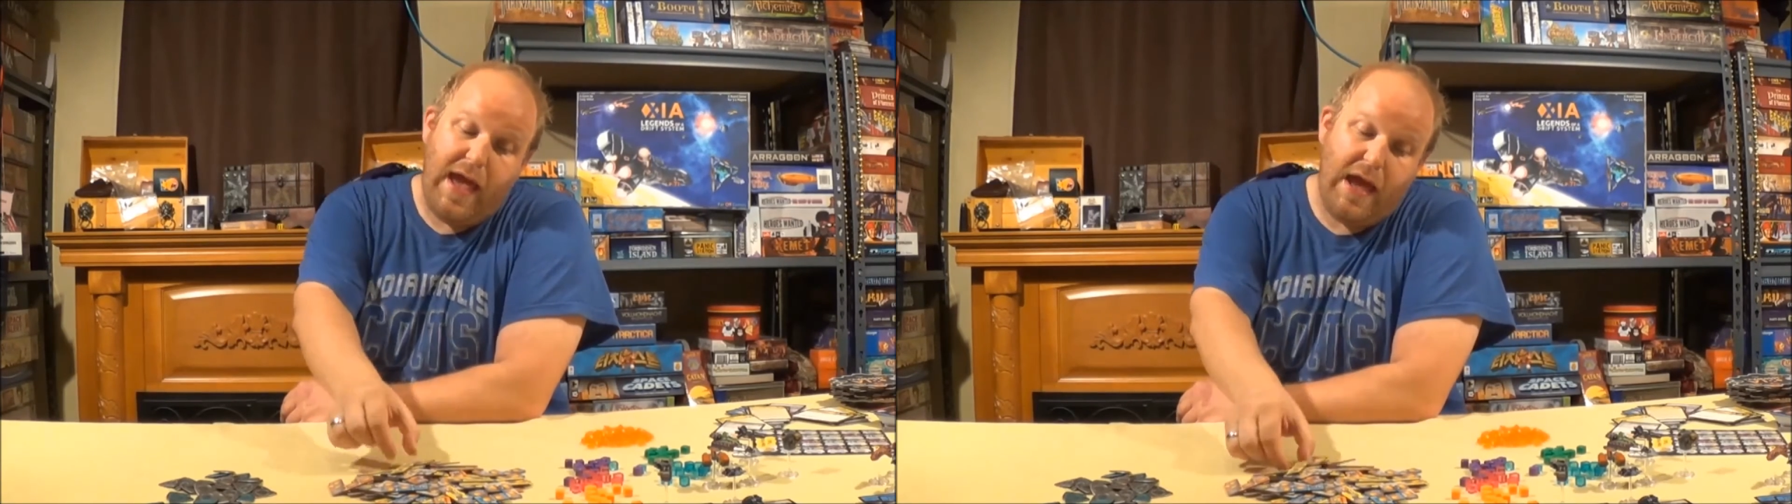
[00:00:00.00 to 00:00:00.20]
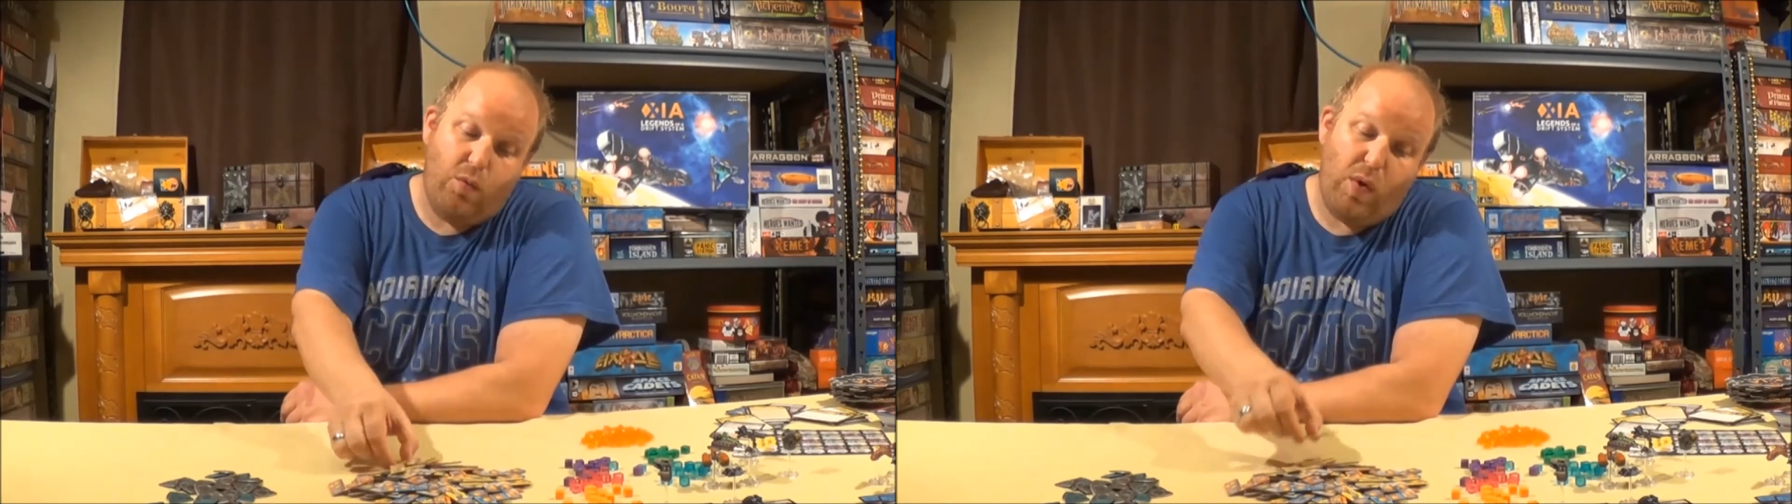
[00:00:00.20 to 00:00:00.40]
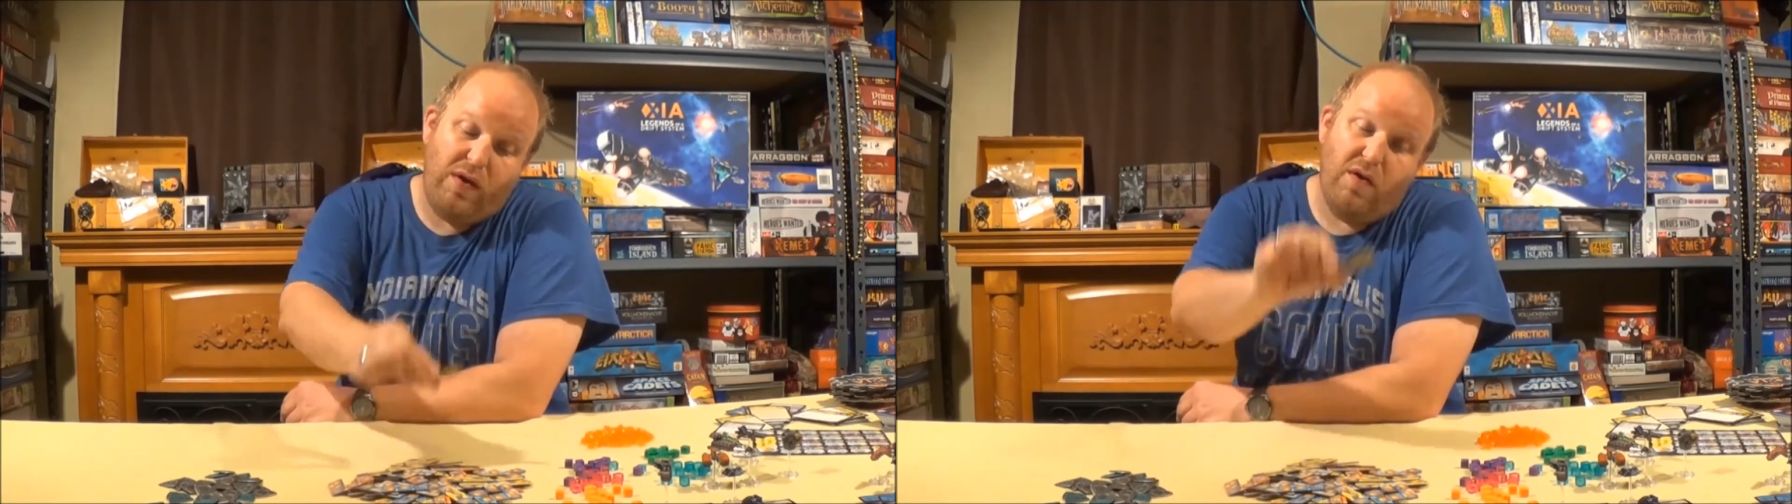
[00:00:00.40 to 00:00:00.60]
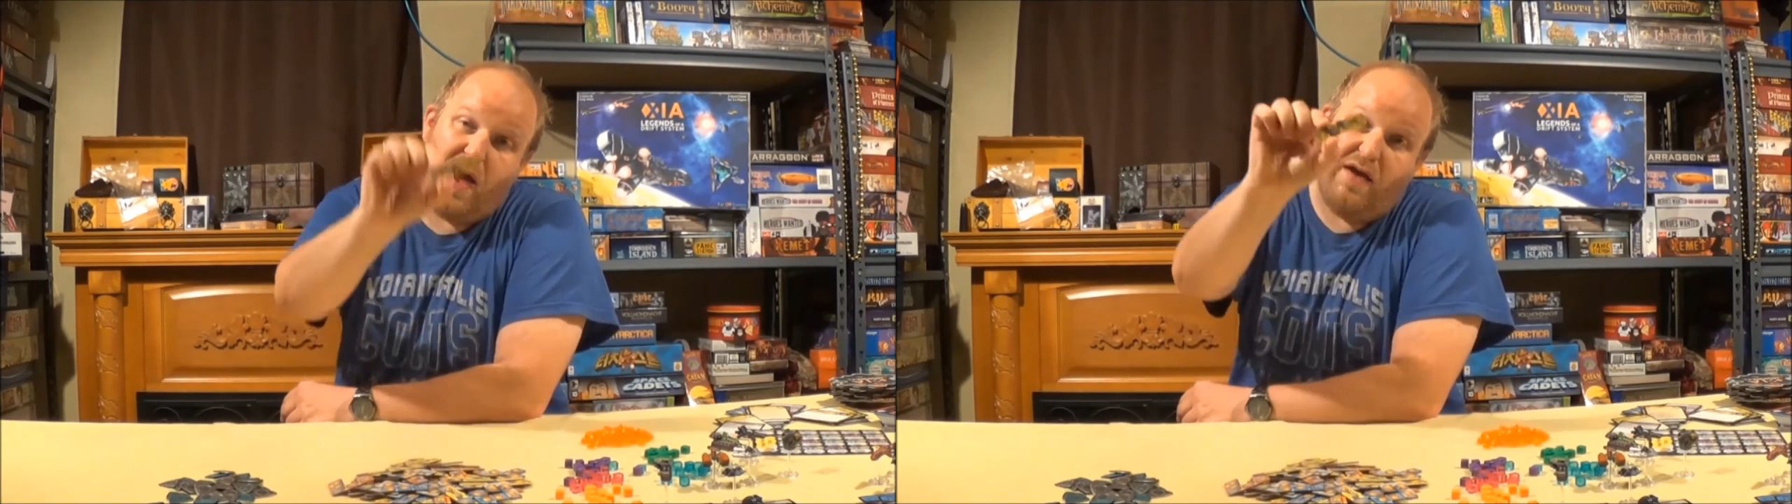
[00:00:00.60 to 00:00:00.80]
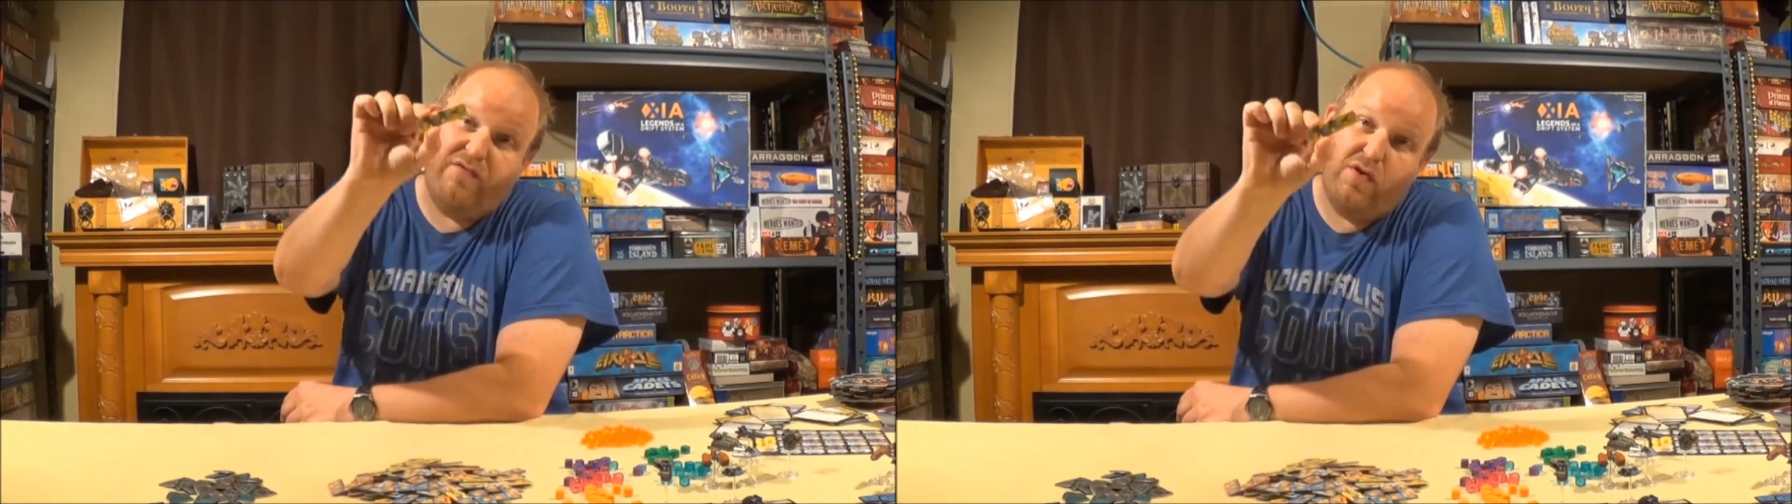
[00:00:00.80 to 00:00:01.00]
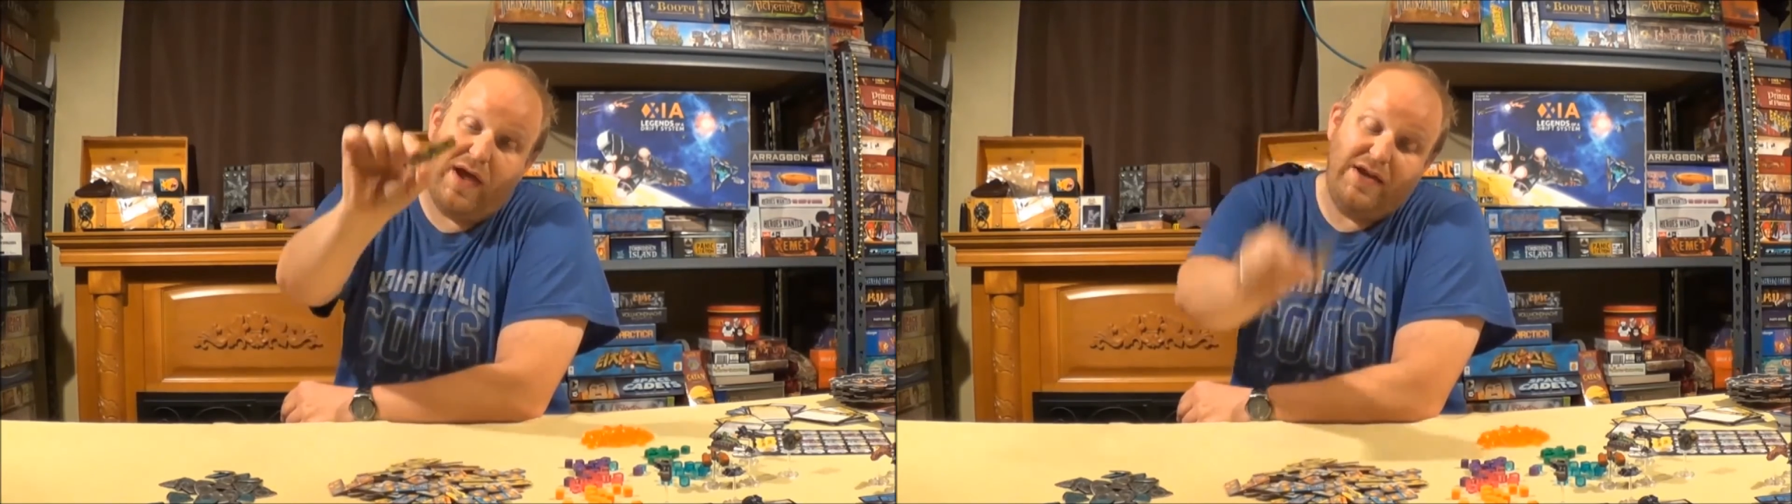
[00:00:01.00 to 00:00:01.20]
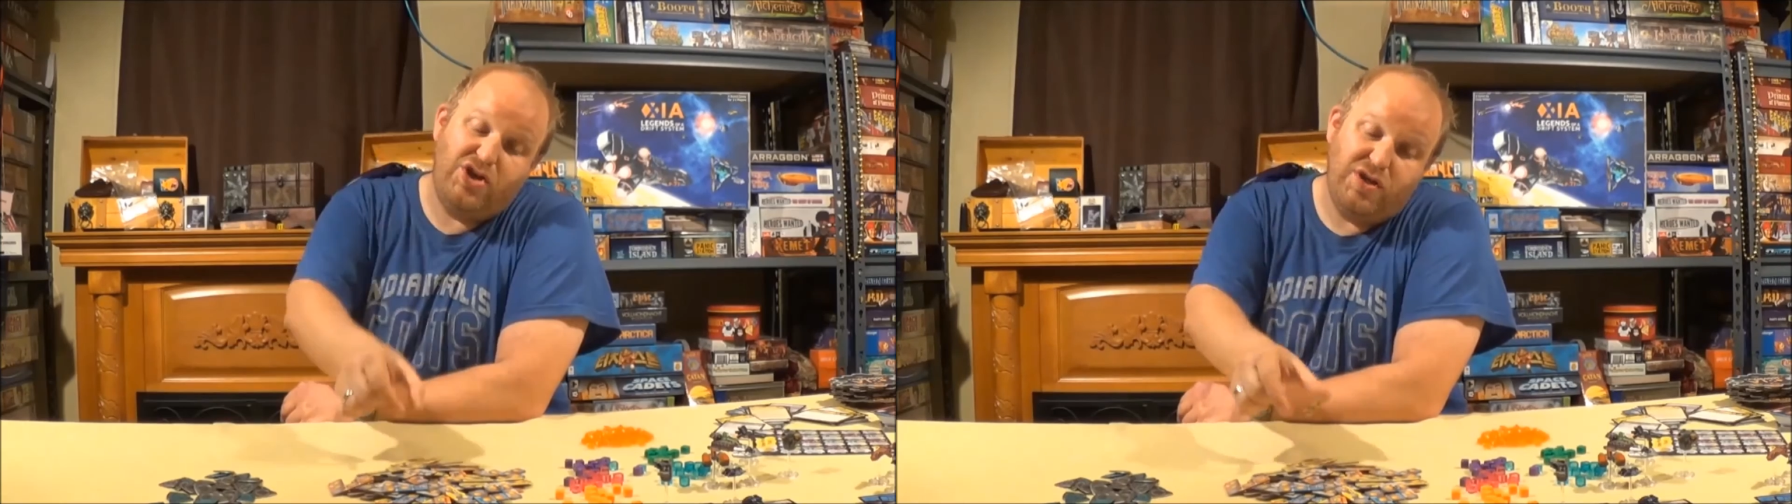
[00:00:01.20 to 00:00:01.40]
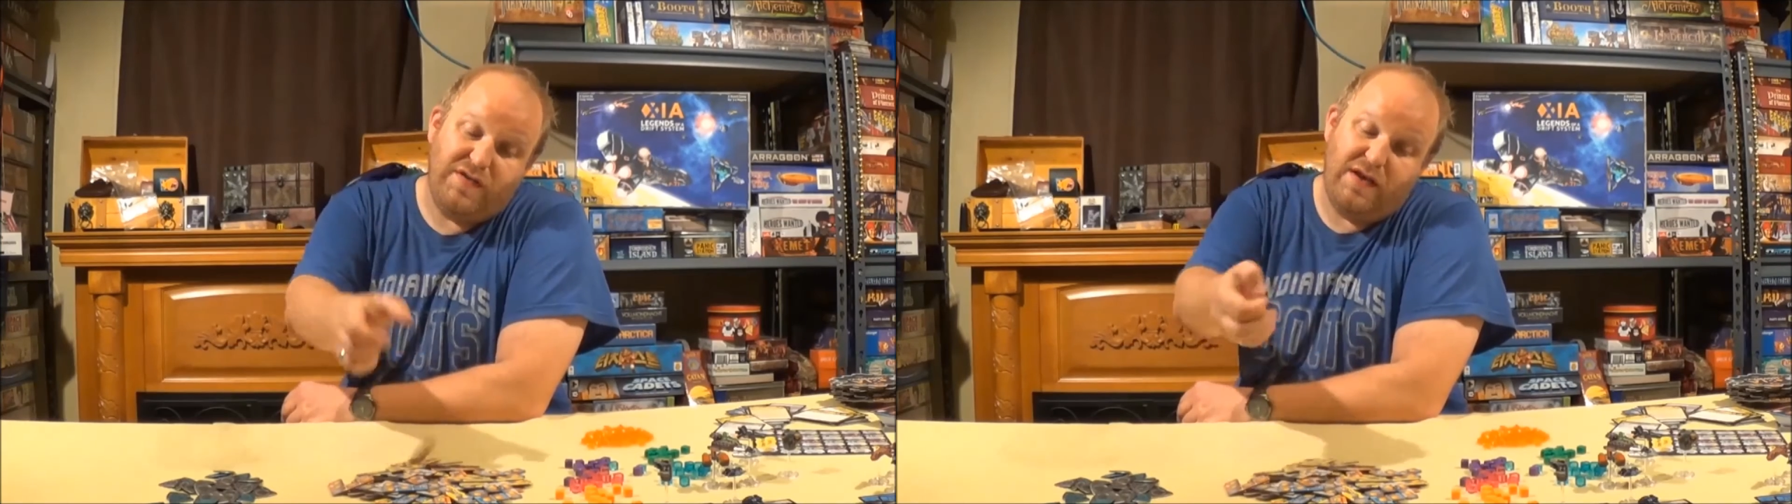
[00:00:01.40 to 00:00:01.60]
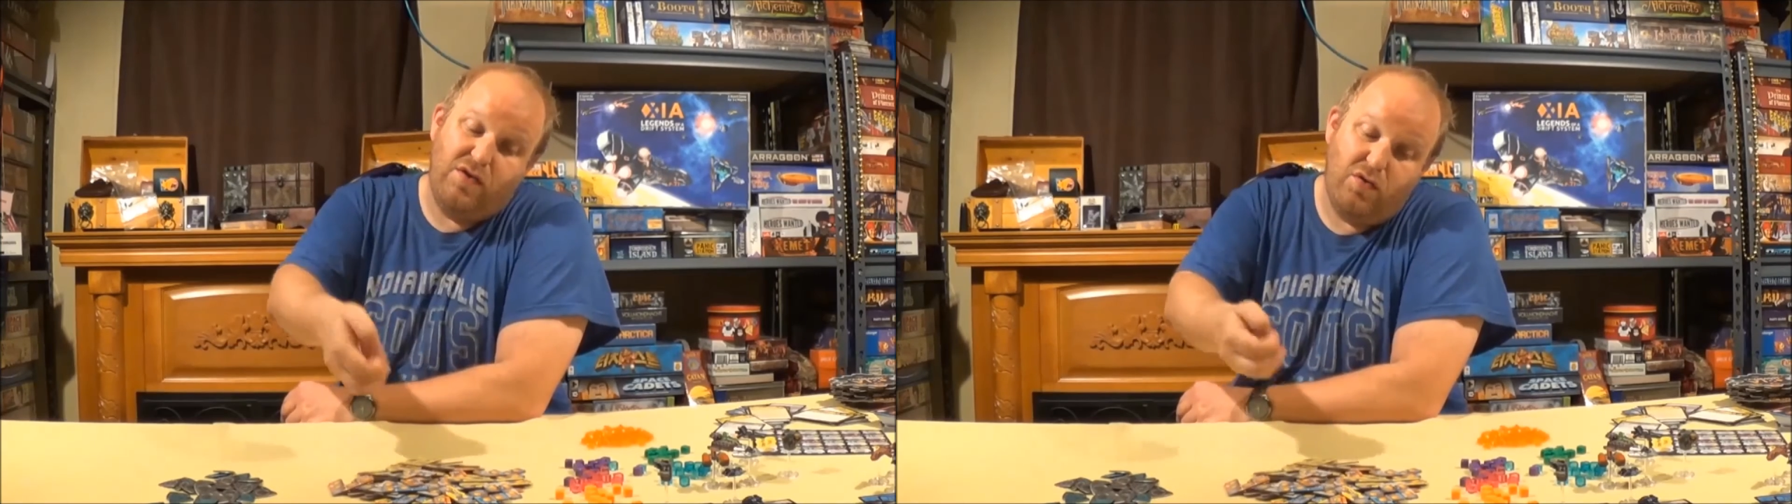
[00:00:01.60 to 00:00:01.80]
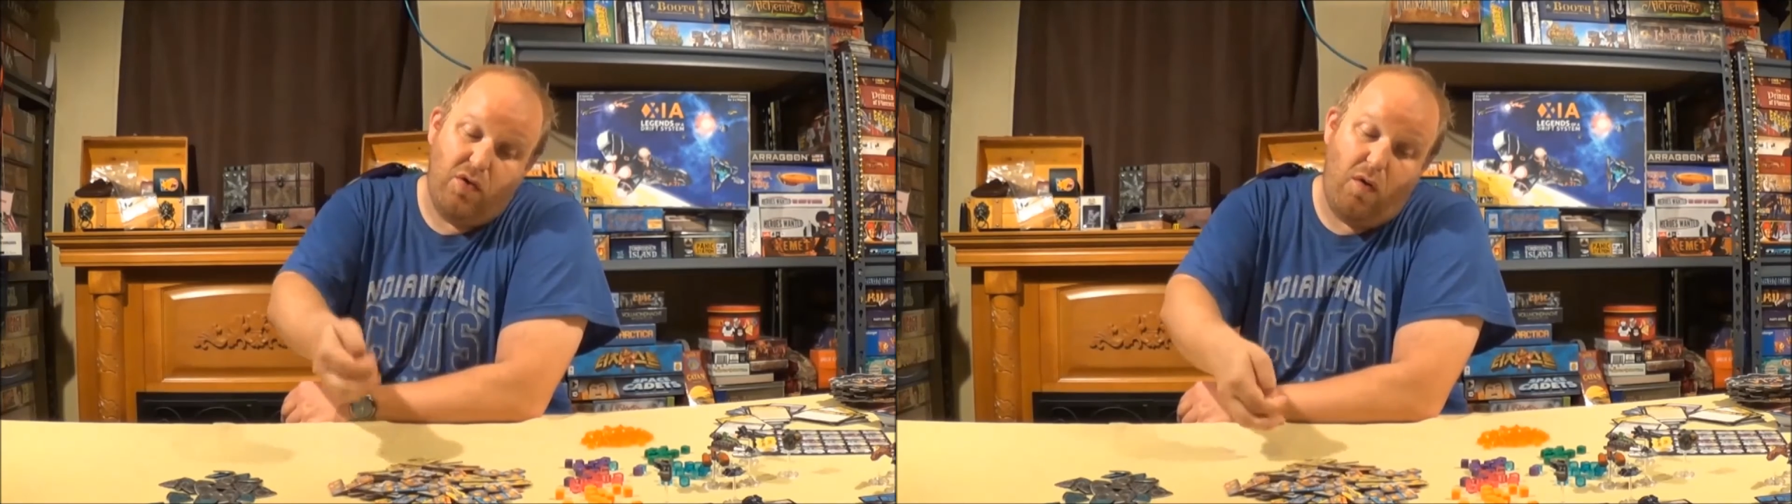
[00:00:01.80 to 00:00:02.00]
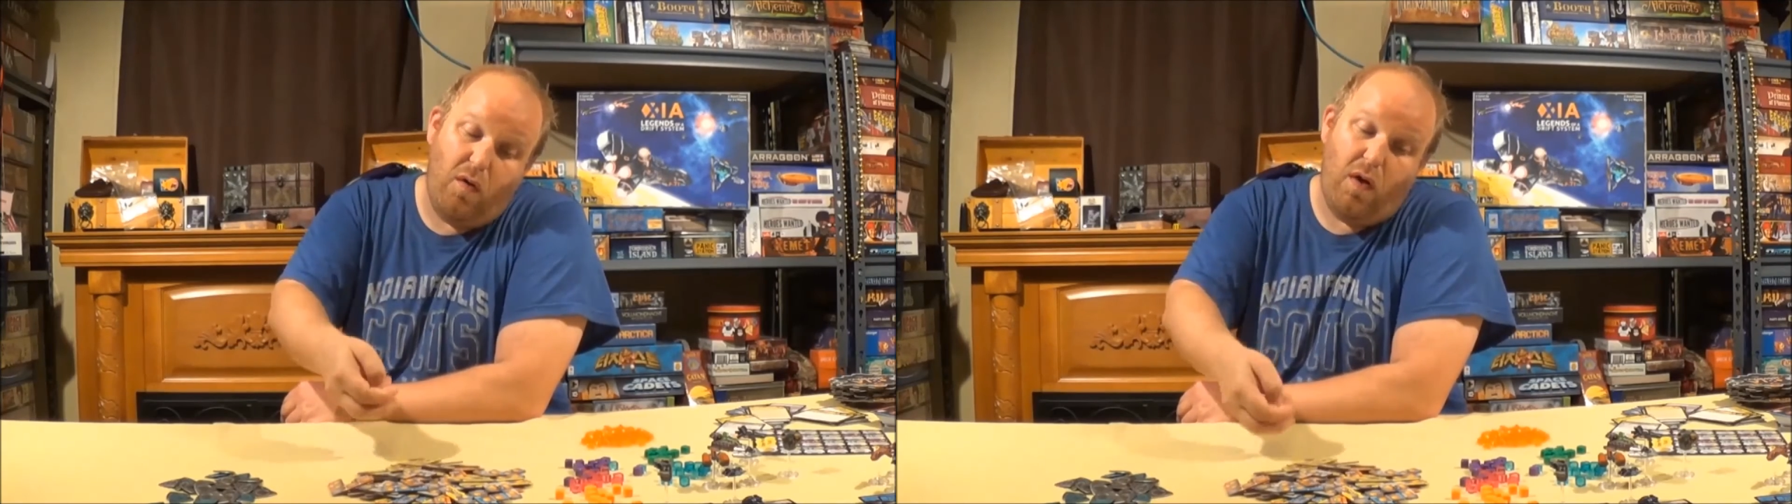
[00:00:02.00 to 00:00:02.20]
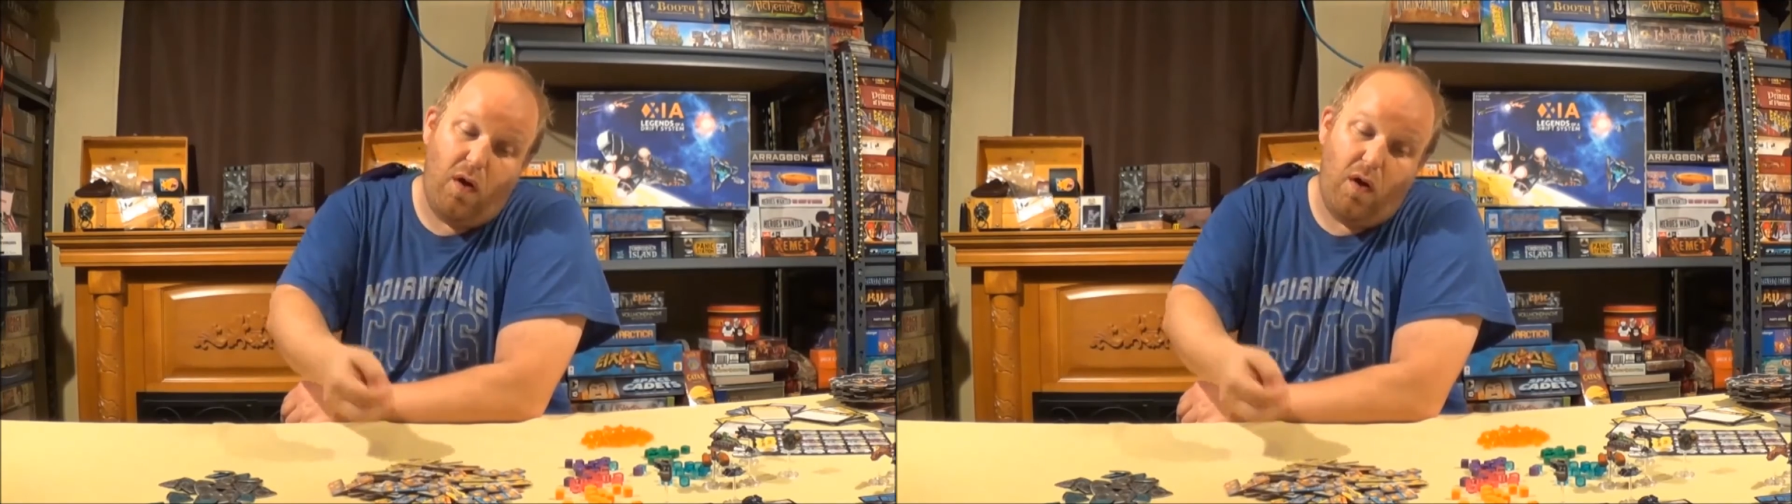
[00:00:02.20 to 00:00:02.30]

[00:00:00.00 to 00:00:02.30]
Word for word: and when you have your engines and you roll